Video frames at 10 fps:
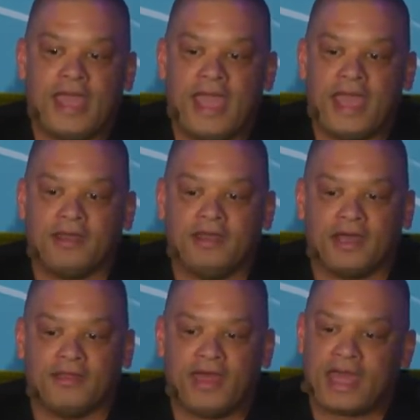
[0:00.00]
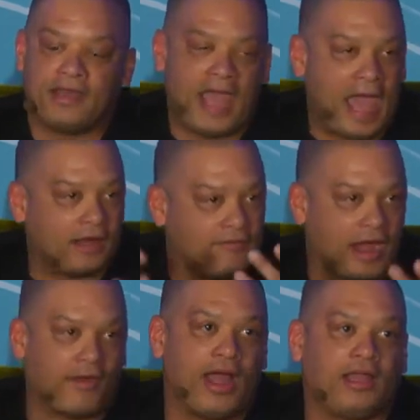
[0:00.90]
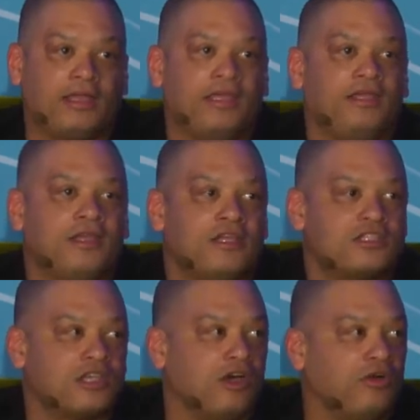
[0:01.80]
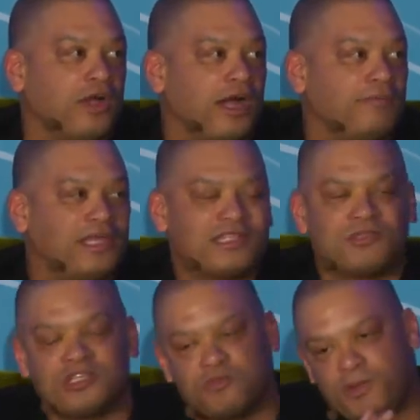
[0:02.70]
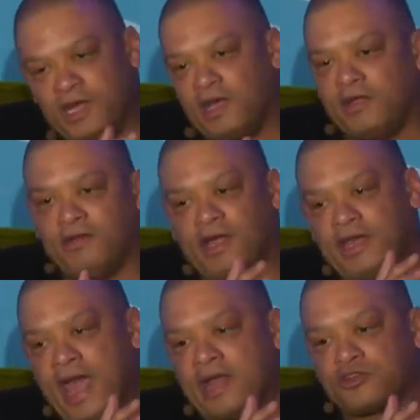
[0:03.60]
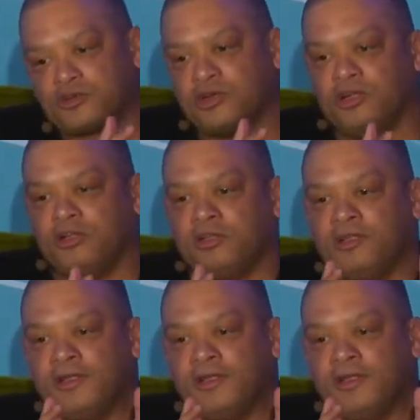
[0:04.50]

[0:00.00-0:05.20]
And uh, that added virality so um, it's just been a, a natural,